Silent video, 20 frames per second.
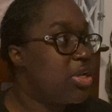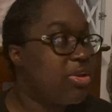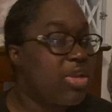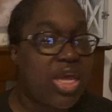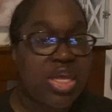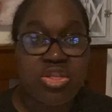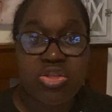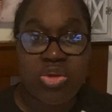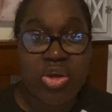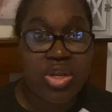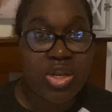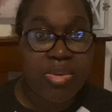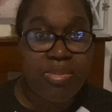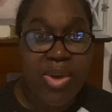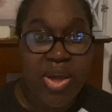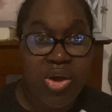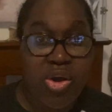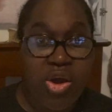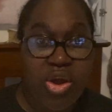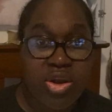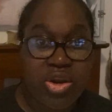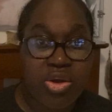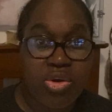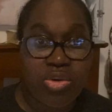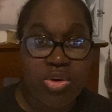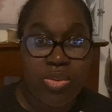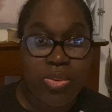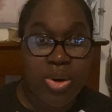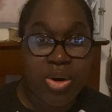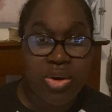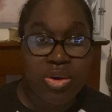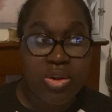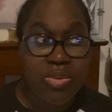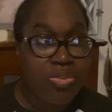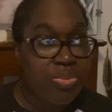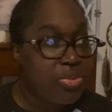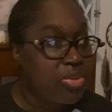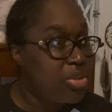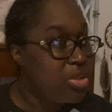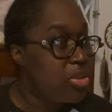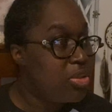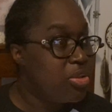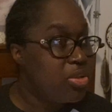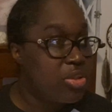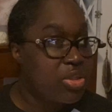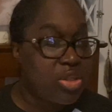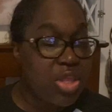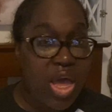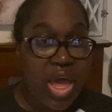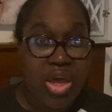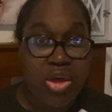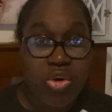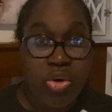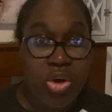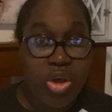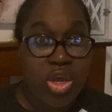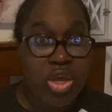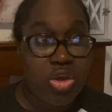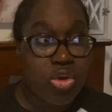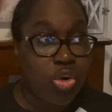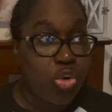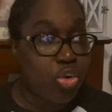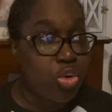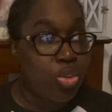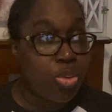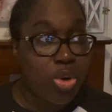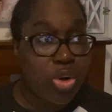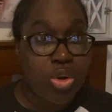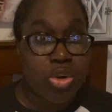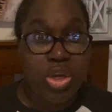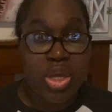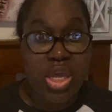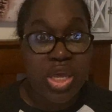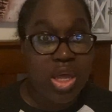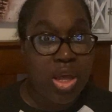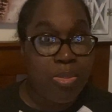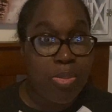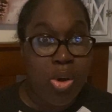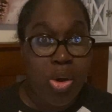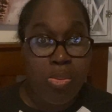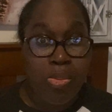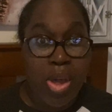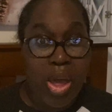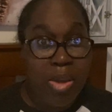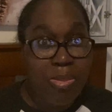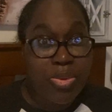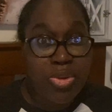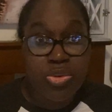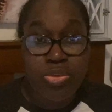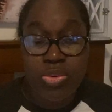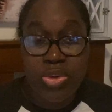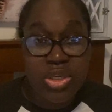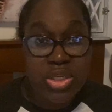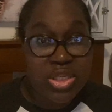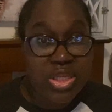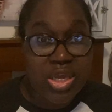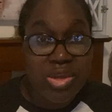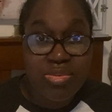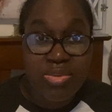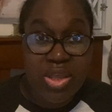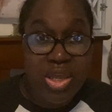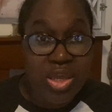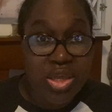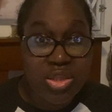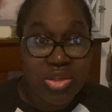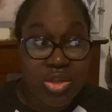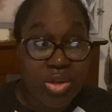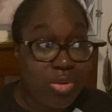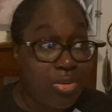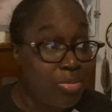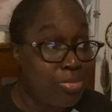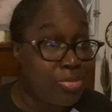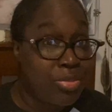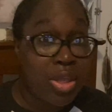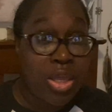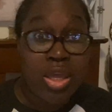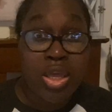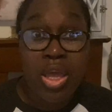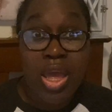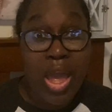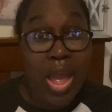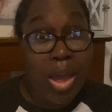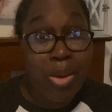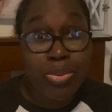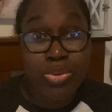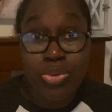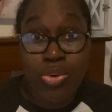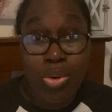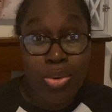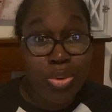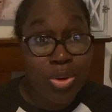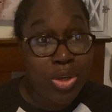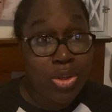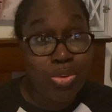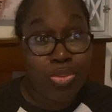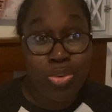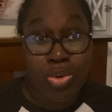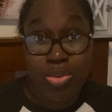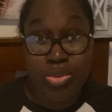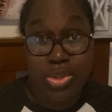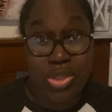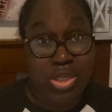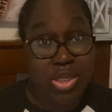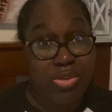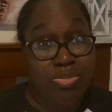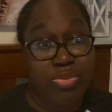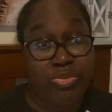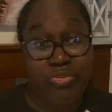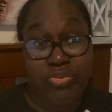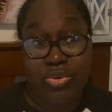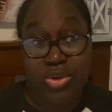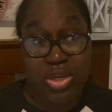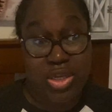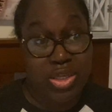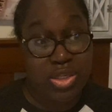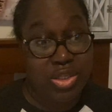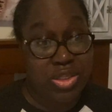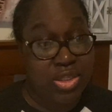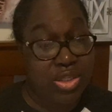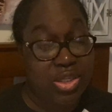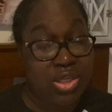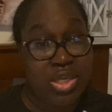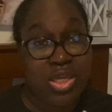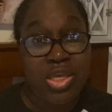of not starting up my car to go to work. Log on, go to work, and come home. I've been doing the same thing. So I was already quarantined before this.